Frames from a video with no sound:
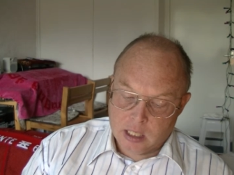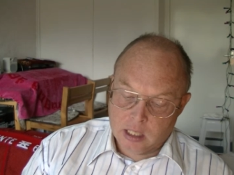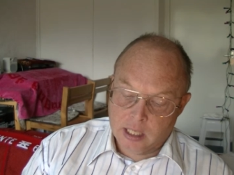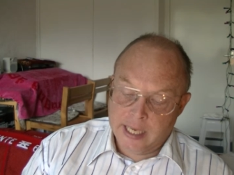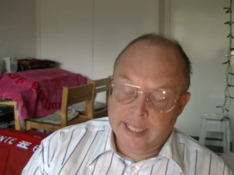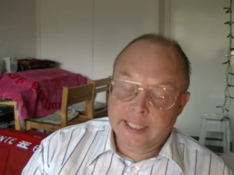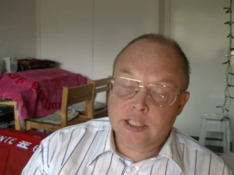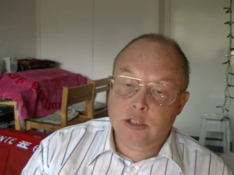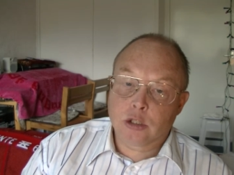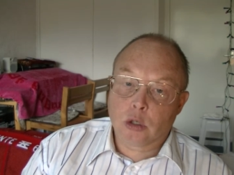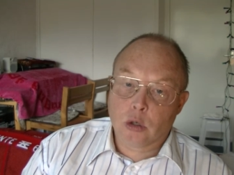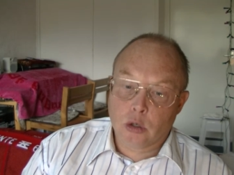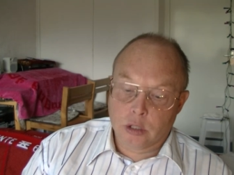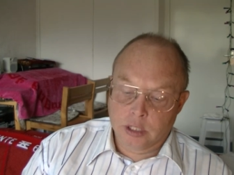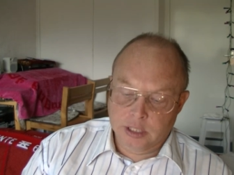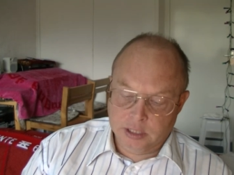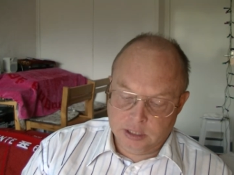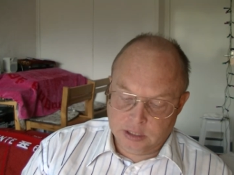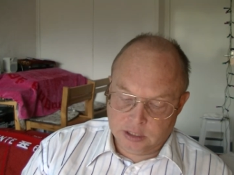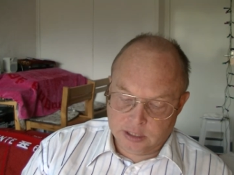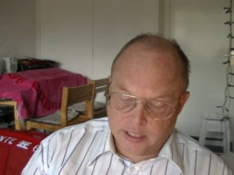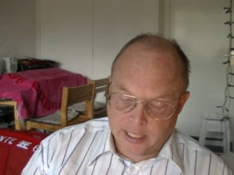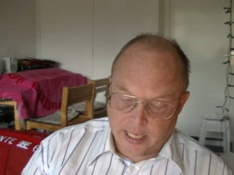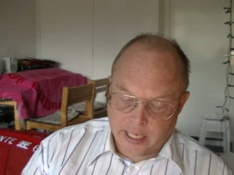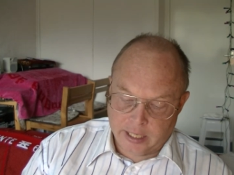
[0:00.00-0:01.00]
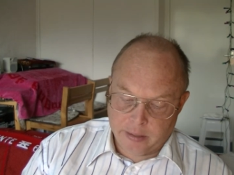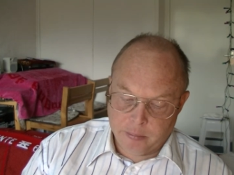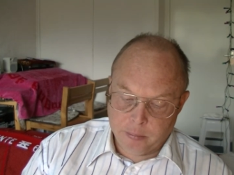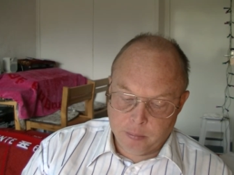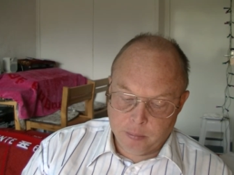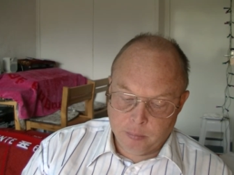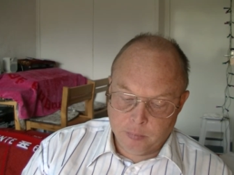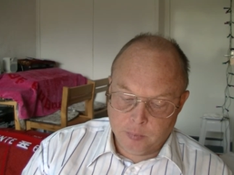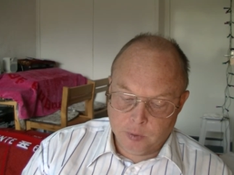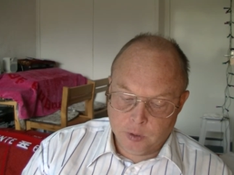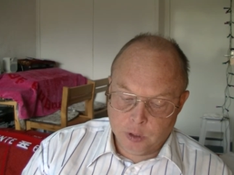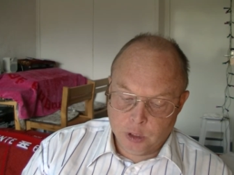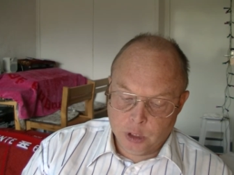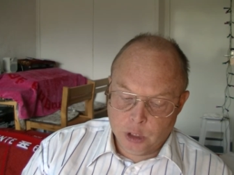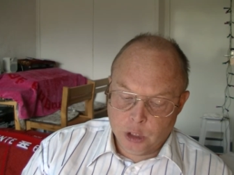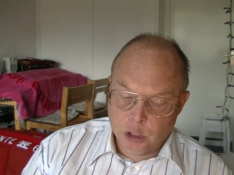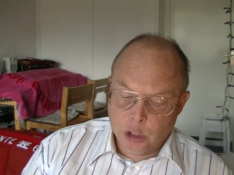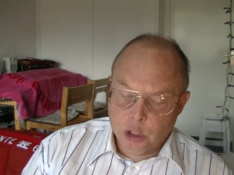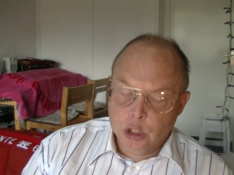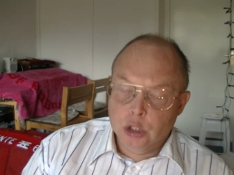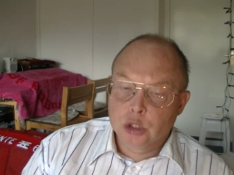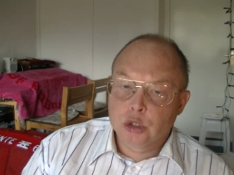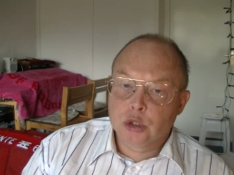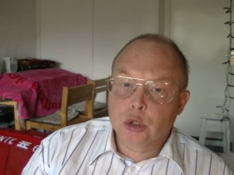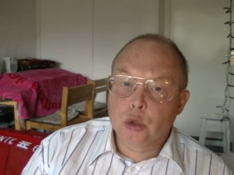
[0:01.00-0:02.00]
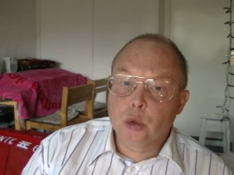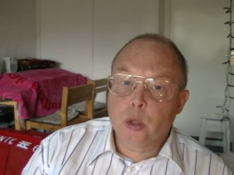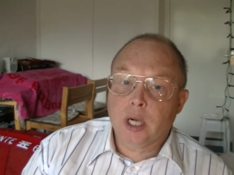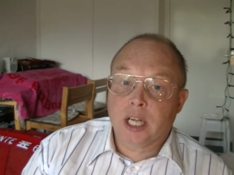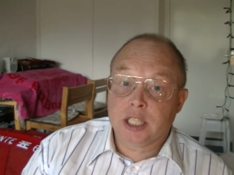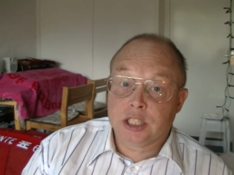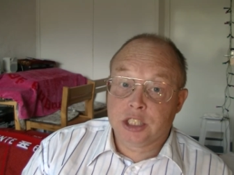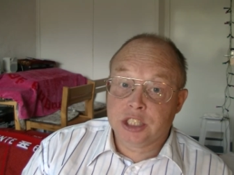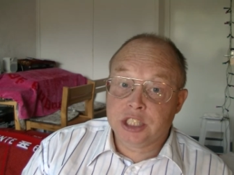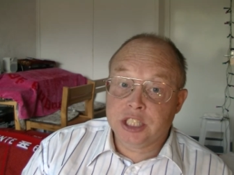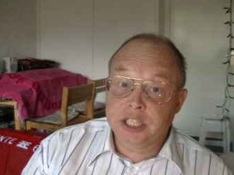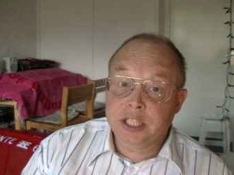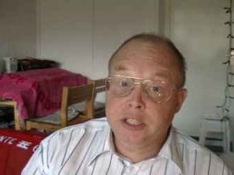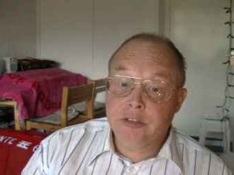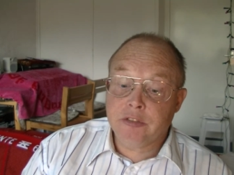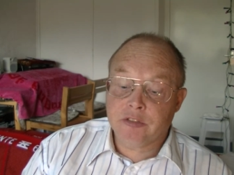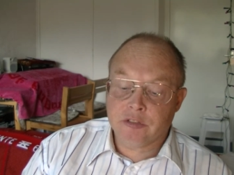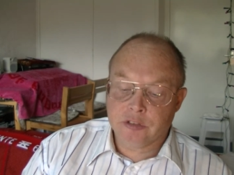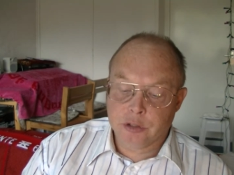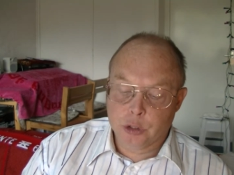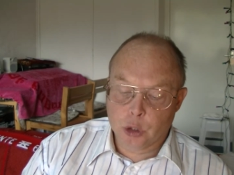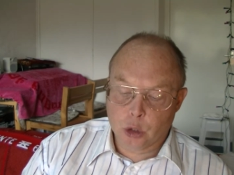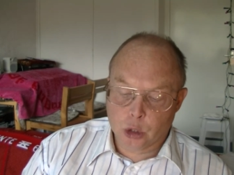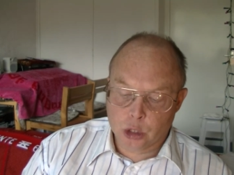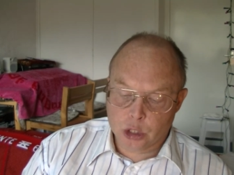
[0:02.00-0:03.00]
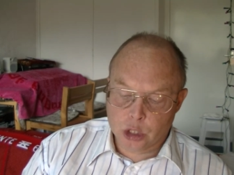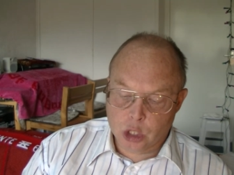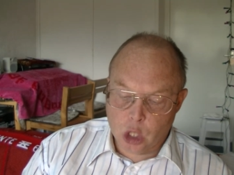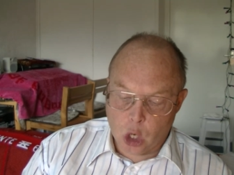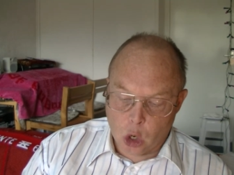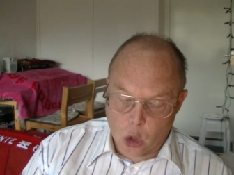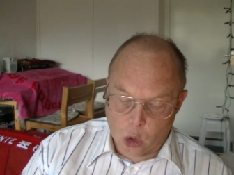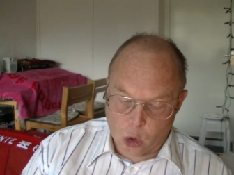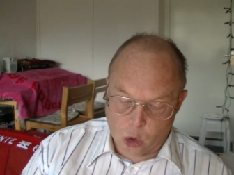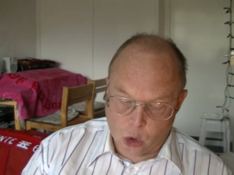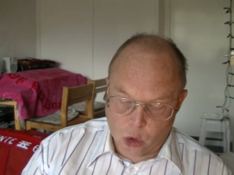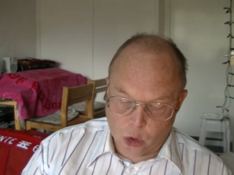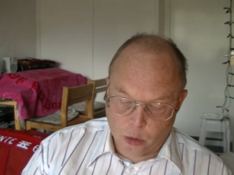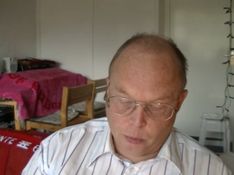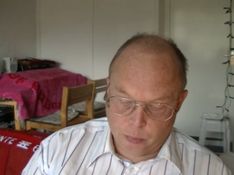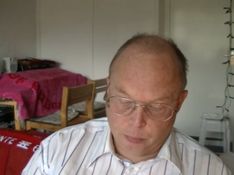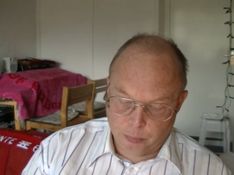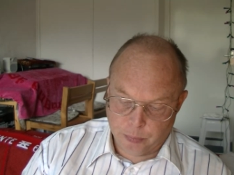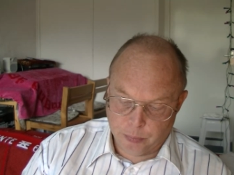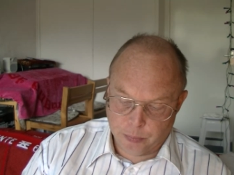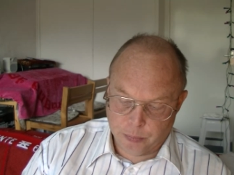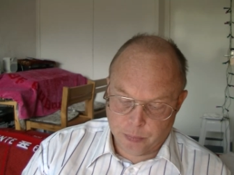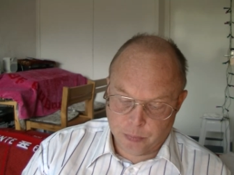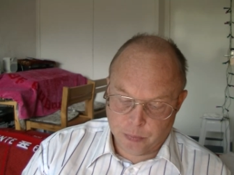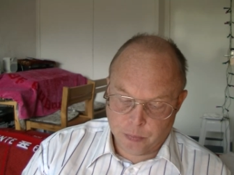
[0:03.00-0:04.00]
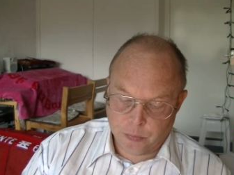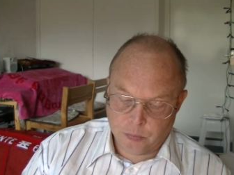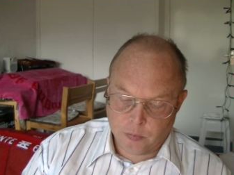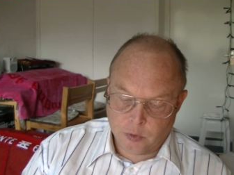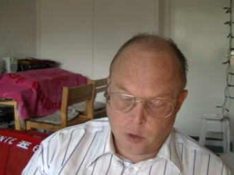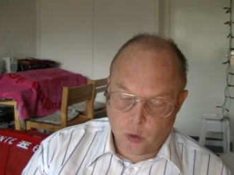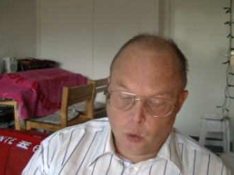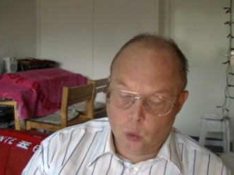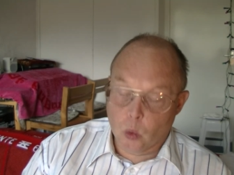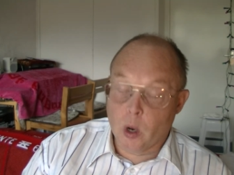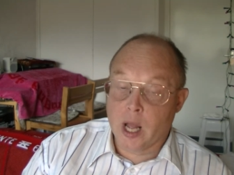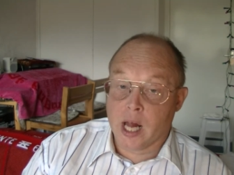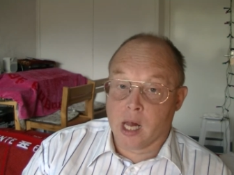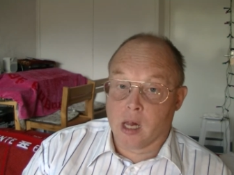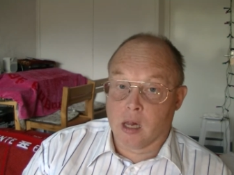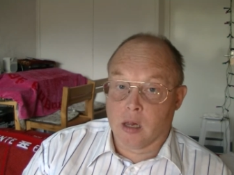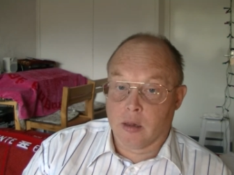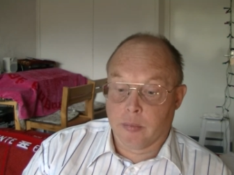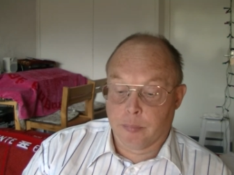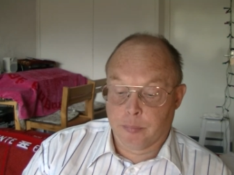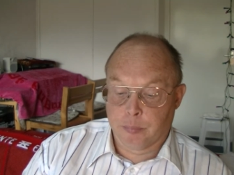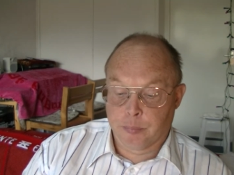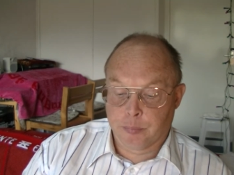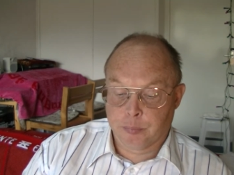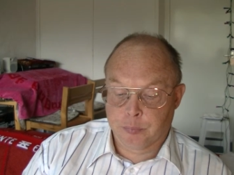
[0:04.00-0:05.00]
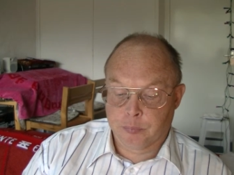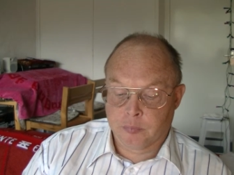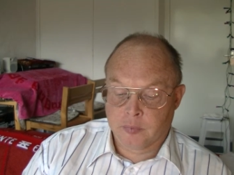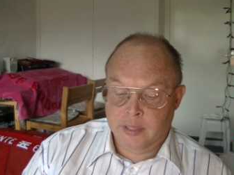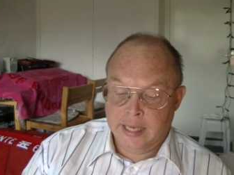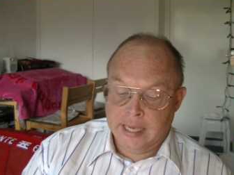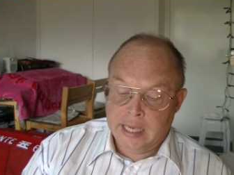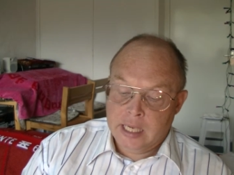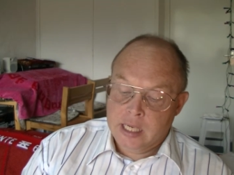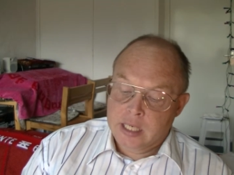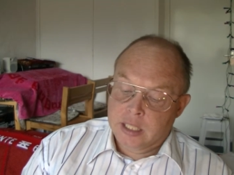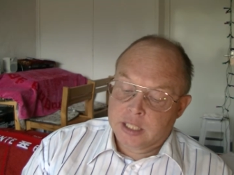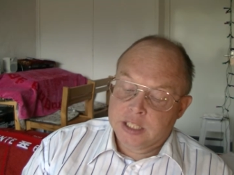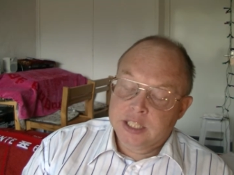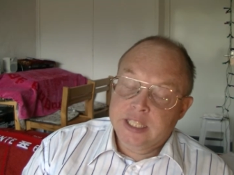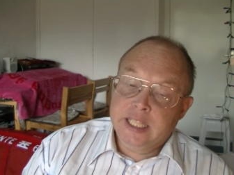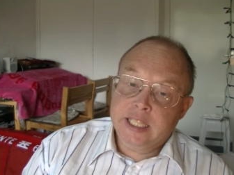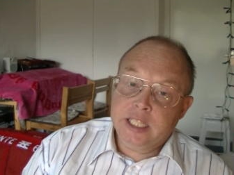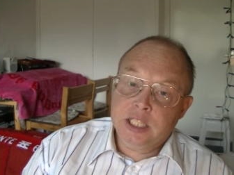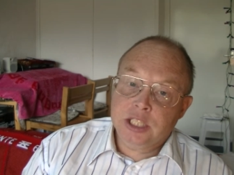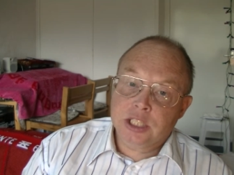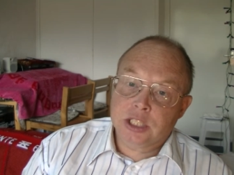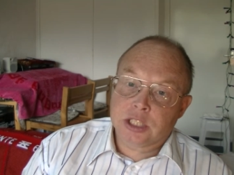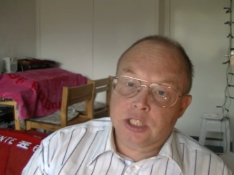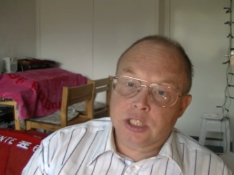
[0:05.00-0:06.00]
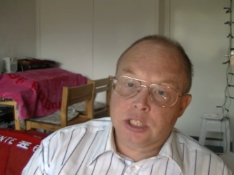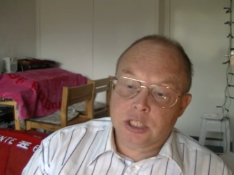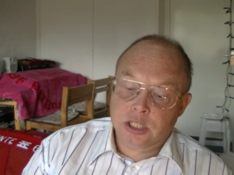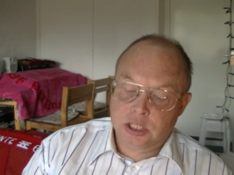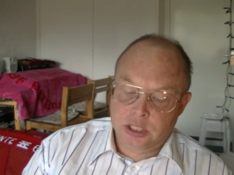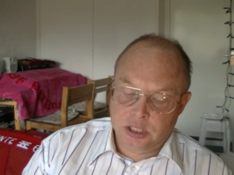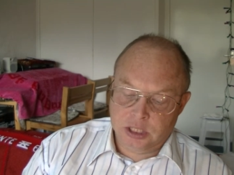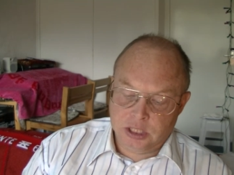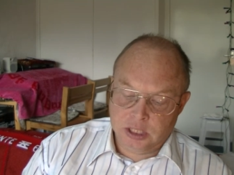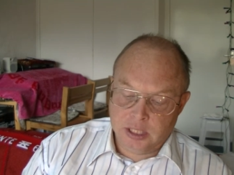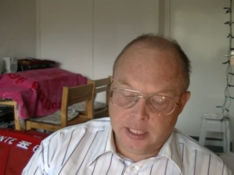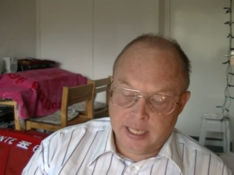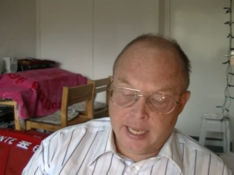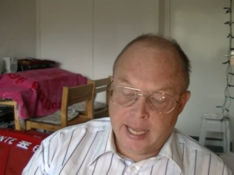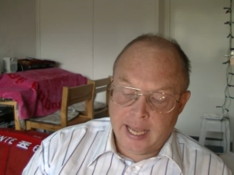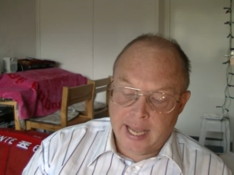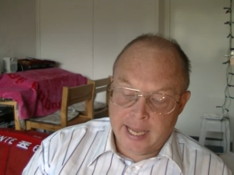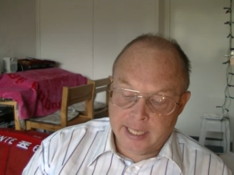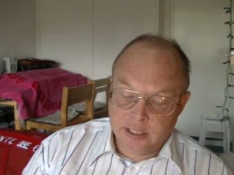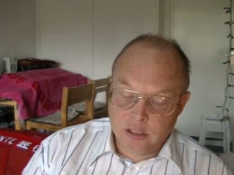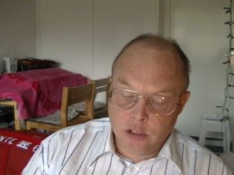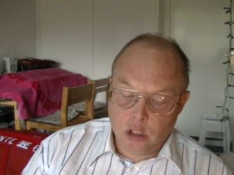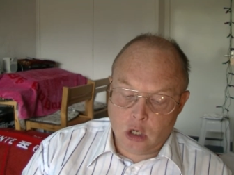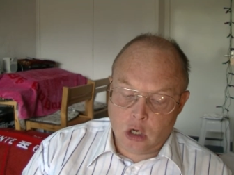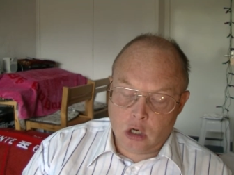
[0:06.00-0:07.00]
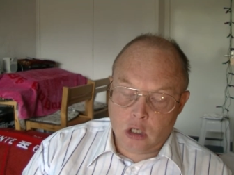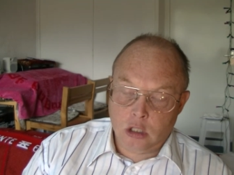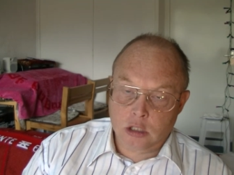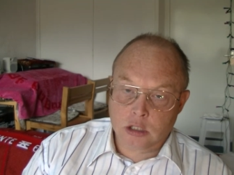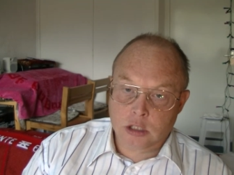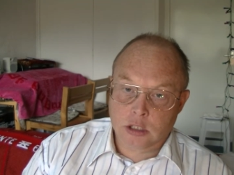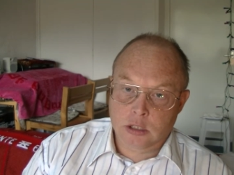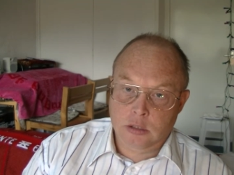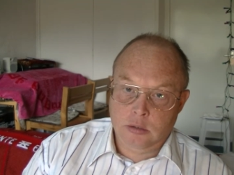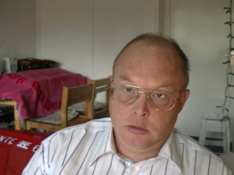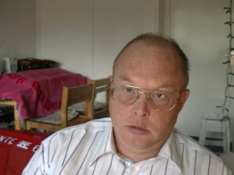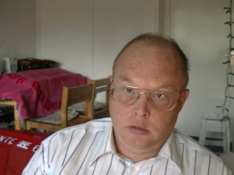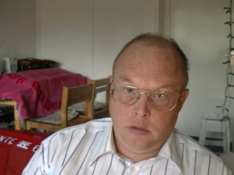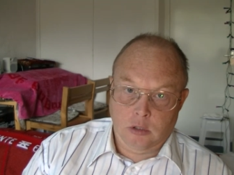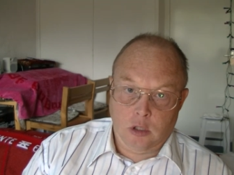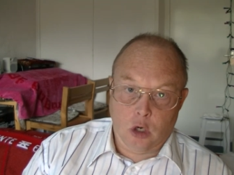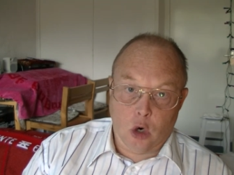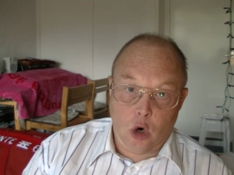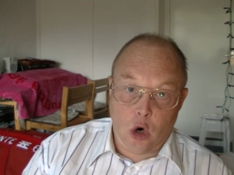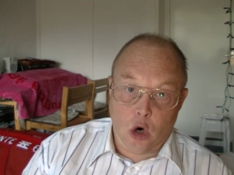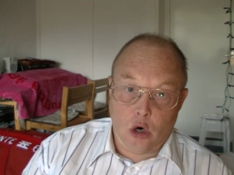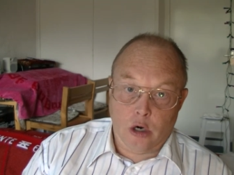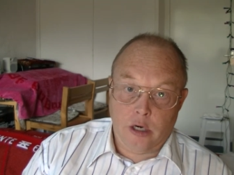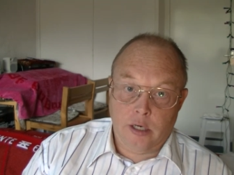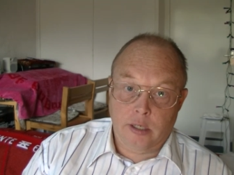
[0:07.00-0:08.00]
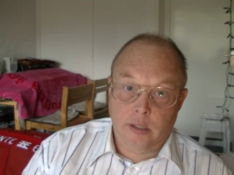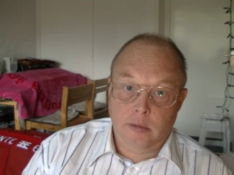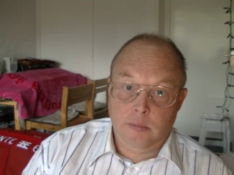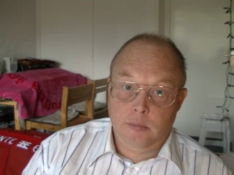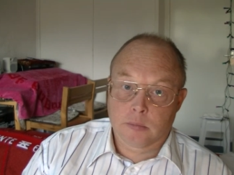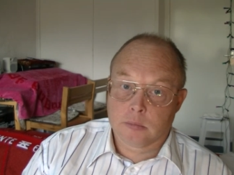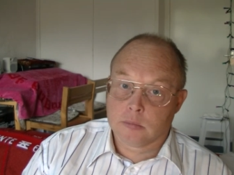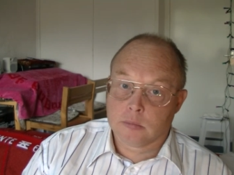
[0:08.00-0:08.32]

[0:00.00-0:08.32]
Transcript: later on in time to achieve your goal. Well, Jesus and God, or